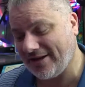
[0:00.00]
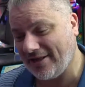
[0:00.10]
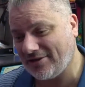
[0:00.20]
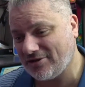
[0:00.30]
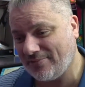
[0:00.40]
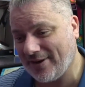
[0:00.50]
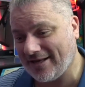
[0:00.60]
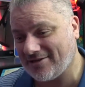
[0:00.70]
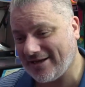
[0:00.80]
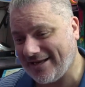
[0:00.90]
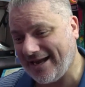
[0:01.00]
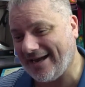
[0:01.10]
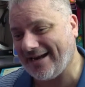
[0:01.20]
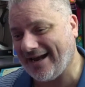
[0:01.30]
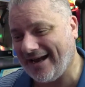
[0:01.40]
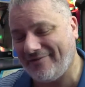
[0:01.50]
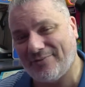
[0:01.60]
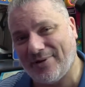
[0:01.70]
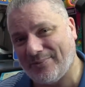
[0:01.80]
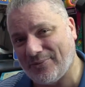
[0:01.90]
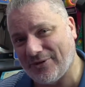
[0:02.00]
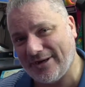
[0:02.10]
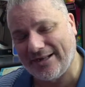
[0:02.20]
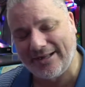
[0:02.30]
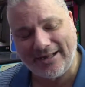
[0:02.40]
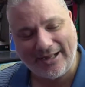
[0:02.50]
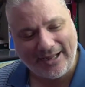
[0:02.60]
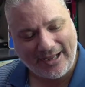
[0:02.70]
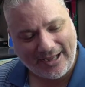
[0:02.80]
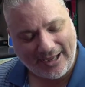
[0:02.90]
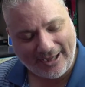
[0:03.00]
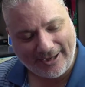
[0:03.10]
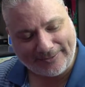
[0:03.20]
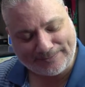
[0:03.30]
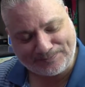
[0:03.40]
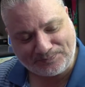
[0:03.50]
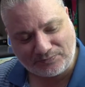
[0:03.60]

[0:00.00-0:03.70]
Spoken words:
the other two parts I cut in half at one point, and